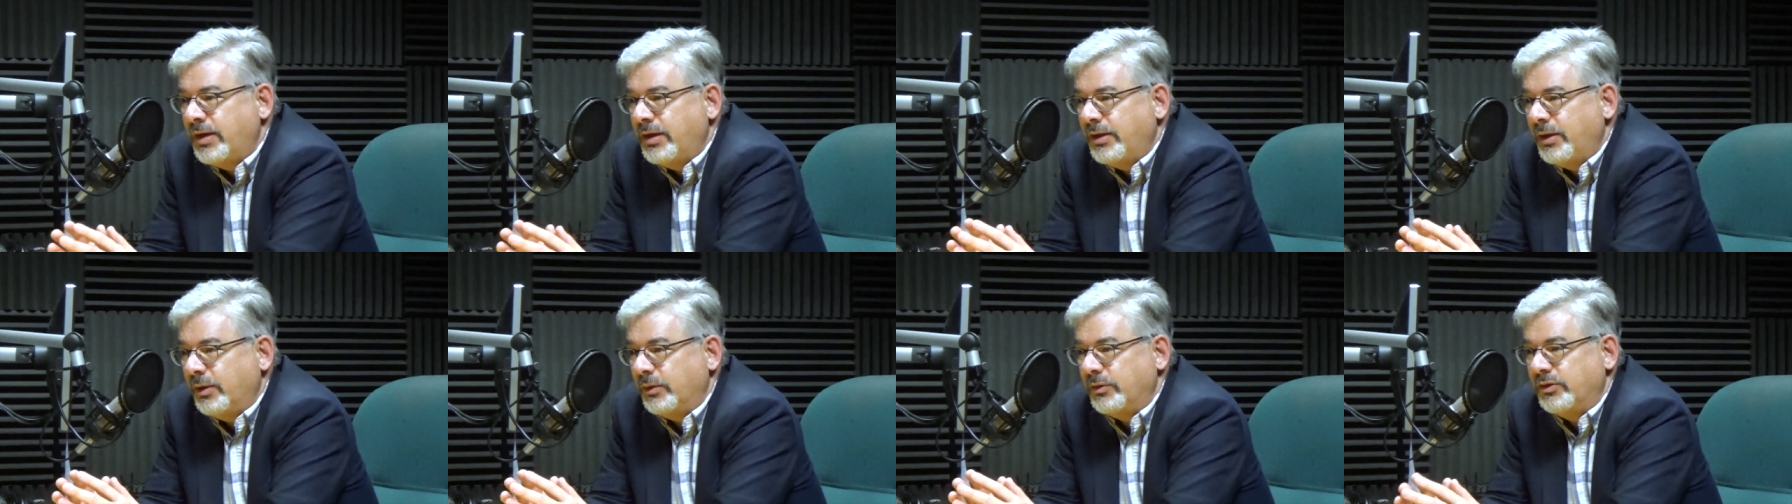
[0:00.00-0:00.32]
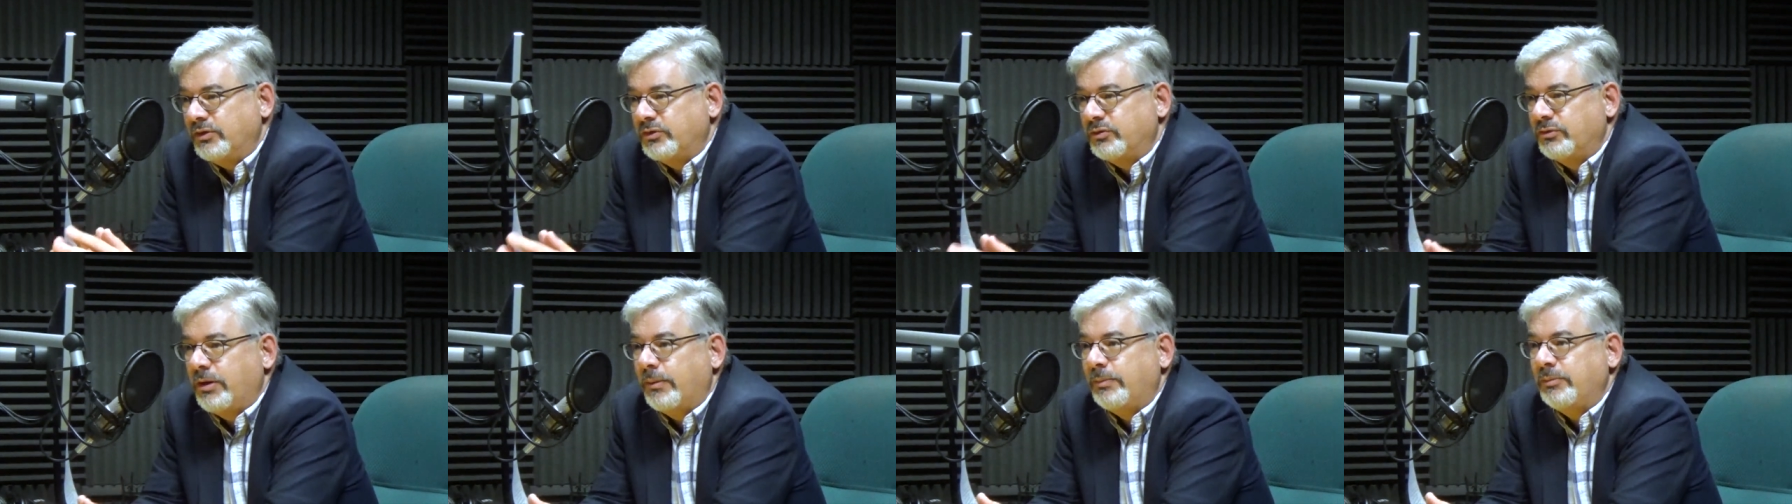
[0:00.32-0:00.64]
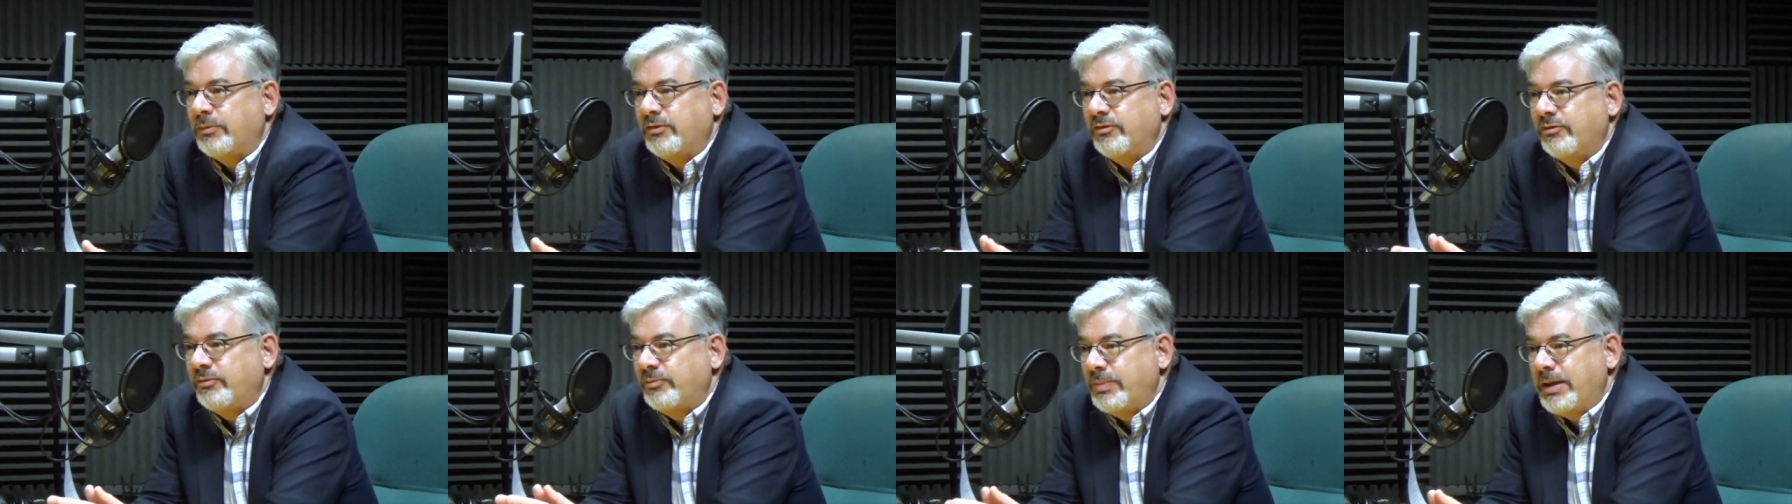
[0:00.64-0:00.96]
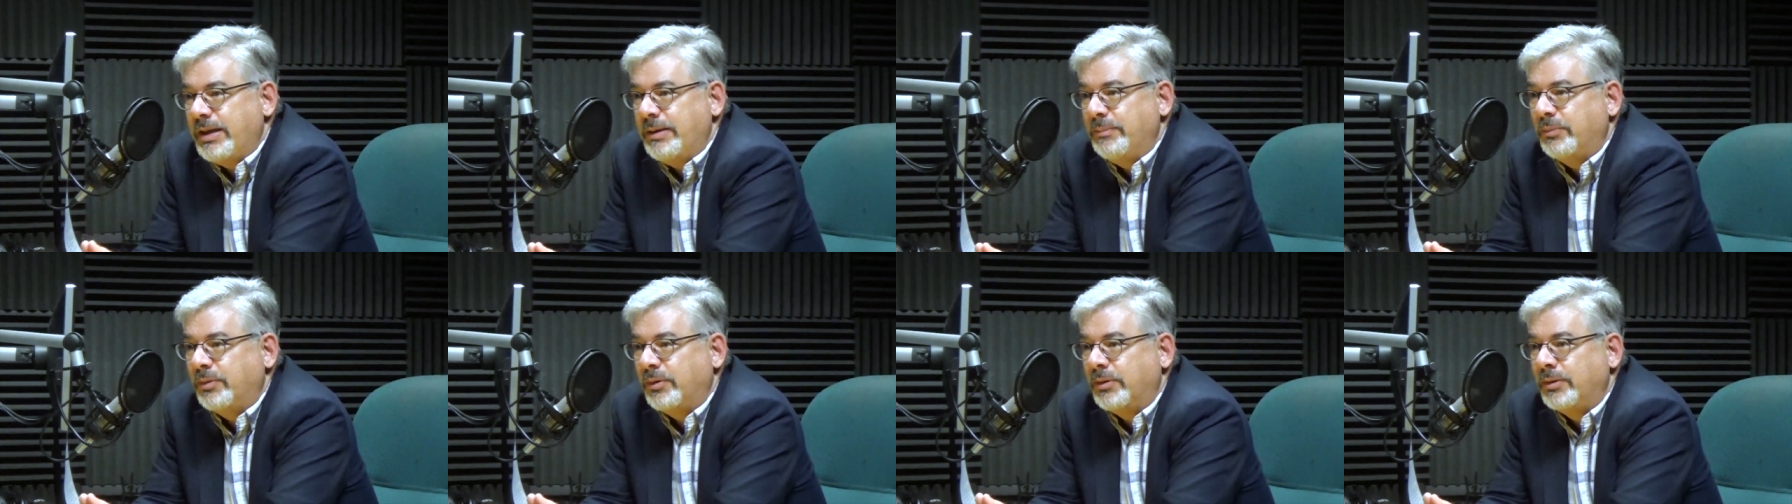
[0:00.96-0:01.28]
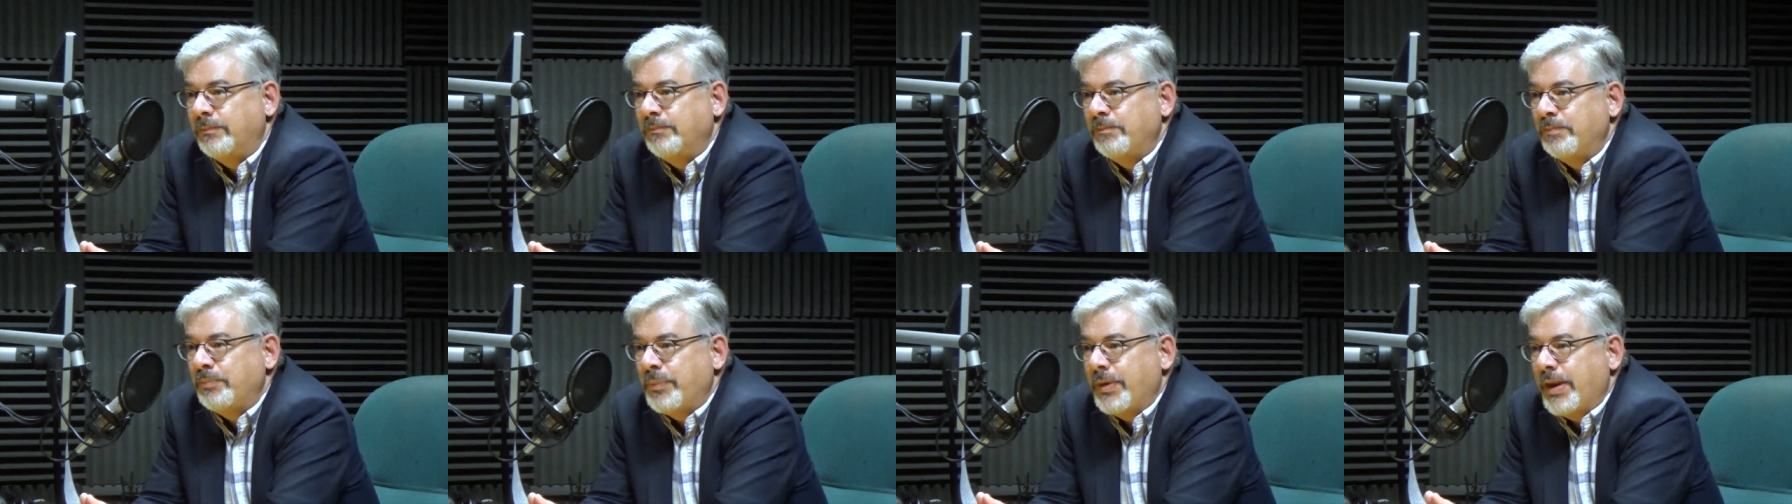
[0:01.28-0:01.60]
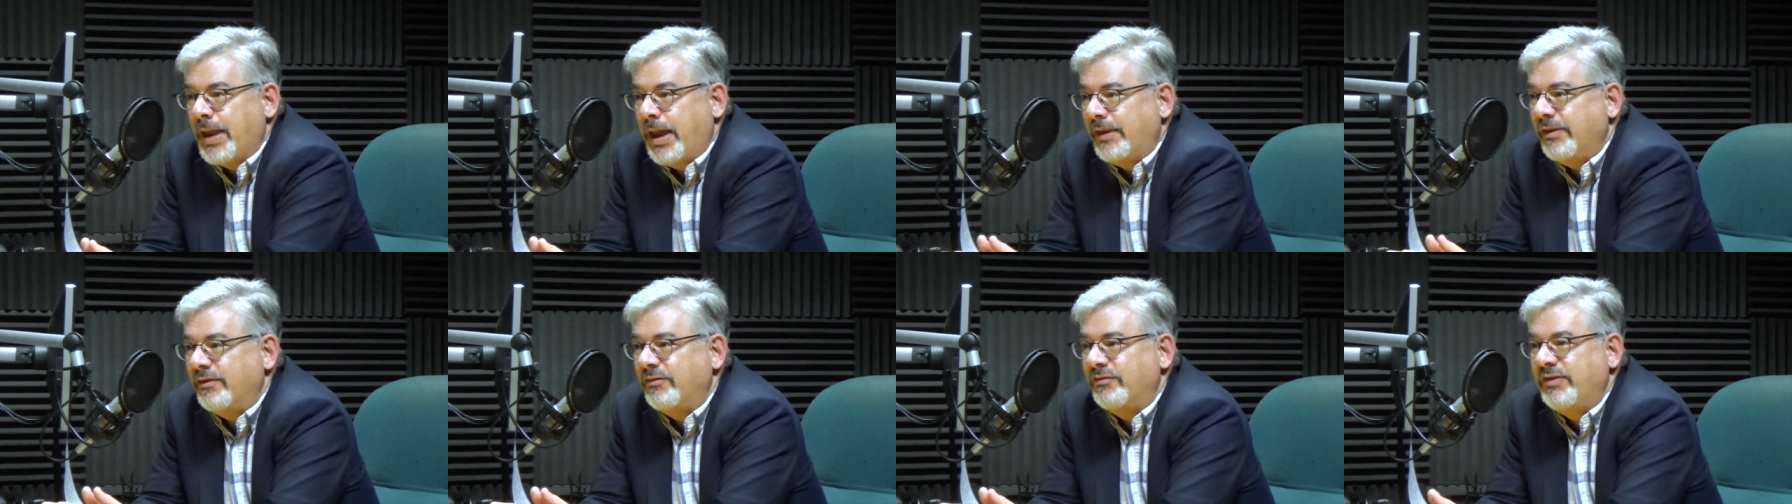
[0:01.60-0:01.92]
you know, disruptive people
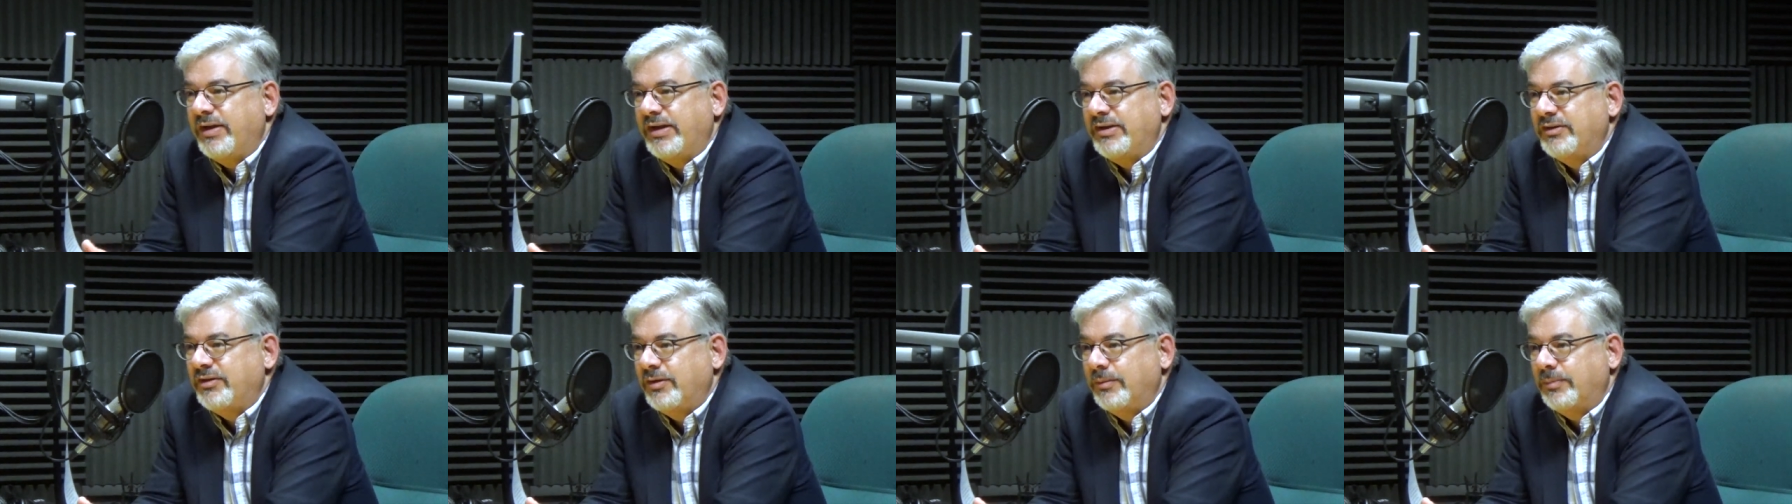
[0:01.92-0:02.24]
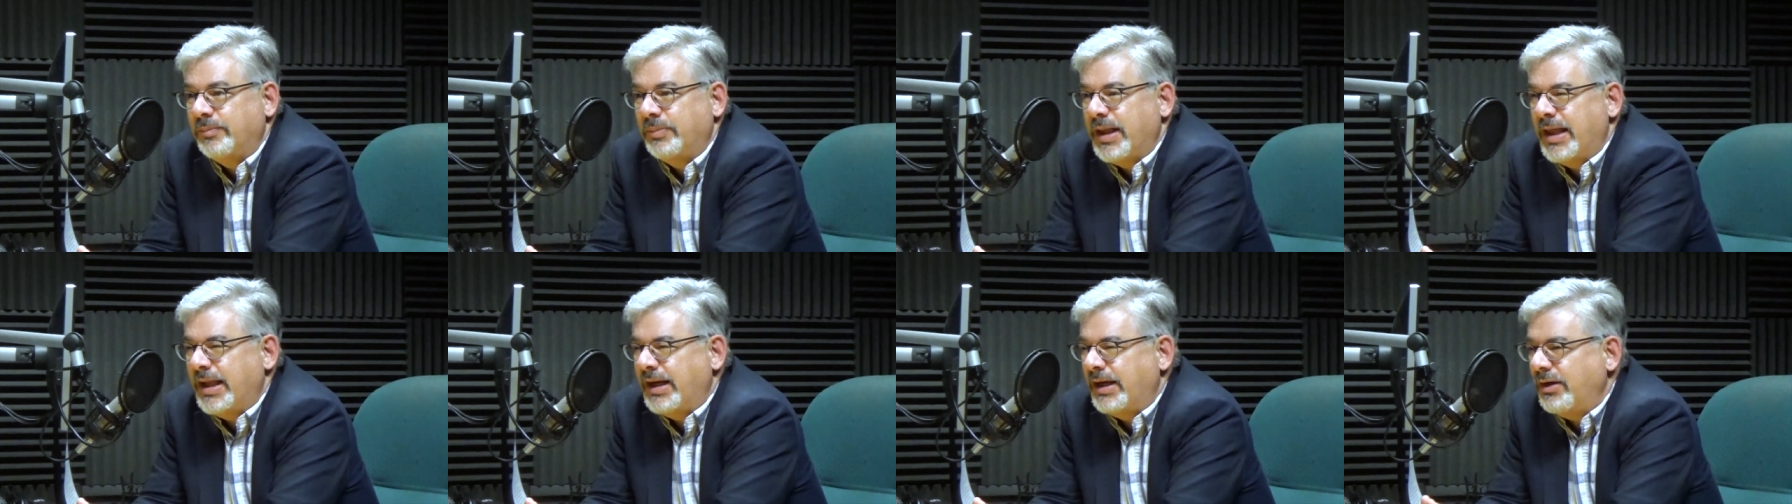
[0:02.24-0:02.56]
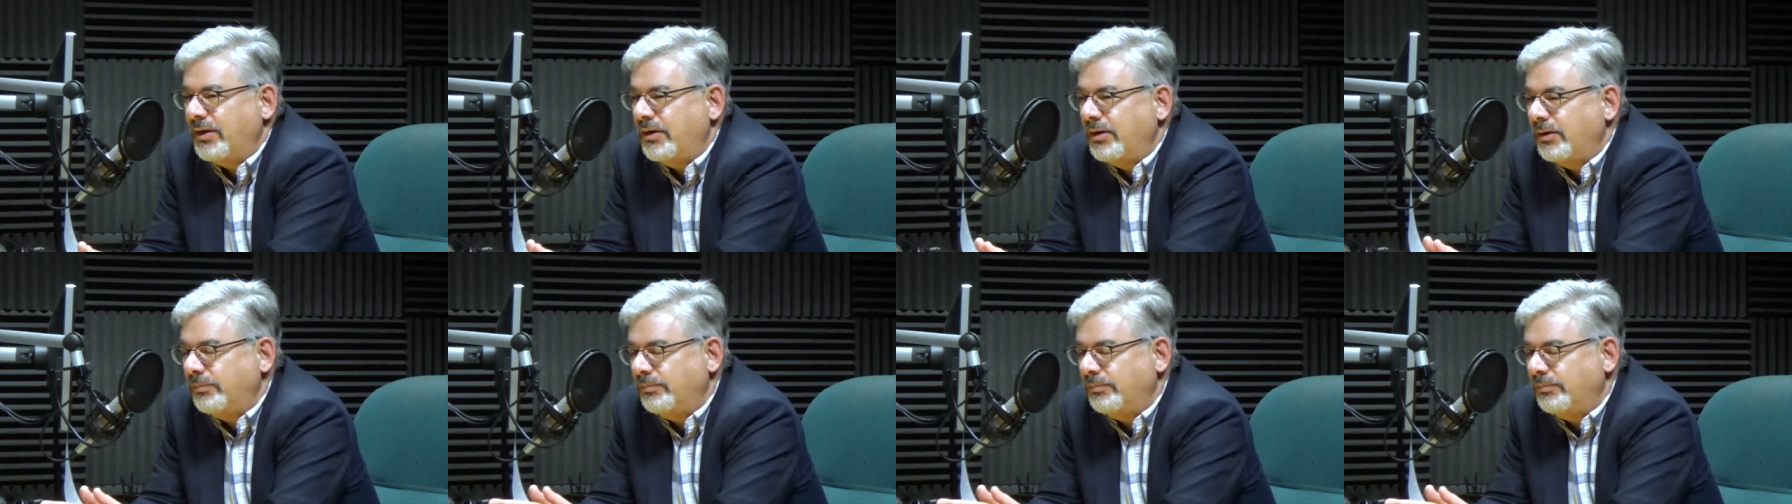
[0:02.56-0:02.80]
on the face of the planet.